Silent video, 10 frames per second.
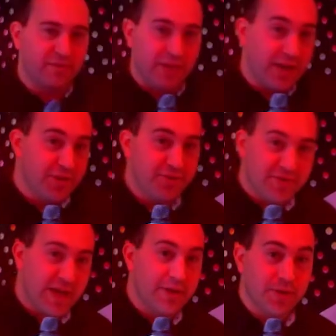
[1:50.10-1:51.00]
Value,
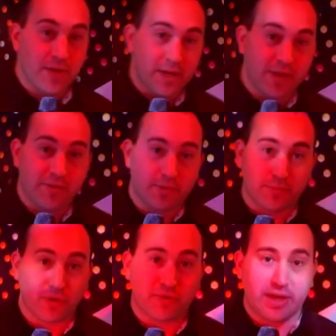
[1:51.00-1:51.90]
value, and even
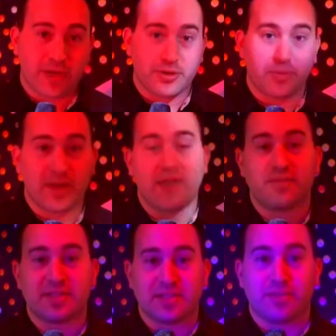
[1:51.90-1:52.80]
more value, we have
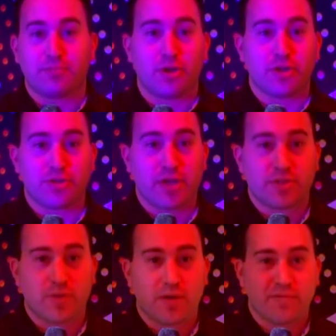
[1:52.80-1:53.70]
the Slim Par
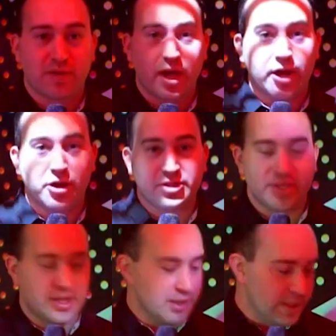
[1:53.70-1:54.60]
Tri-12
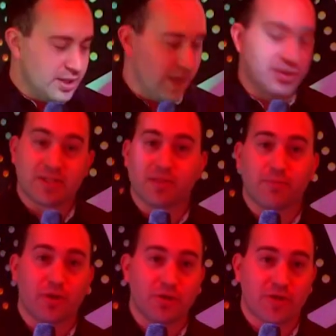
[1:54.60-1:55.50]
IRC and the Slim
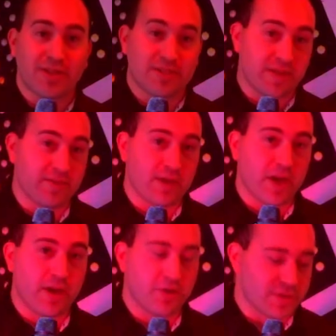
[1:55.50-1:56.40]
Par Tri-7
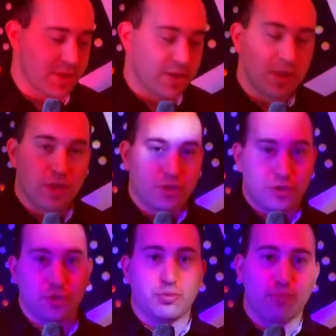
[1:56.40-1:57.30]
IRC.
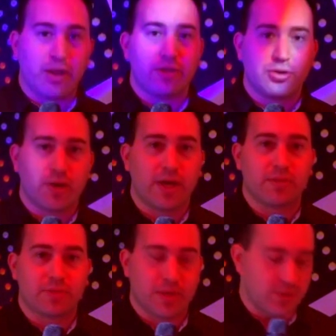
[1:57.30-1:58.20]
Two brand new
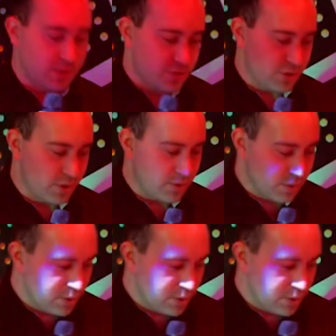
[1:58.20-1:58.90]
items here at the show.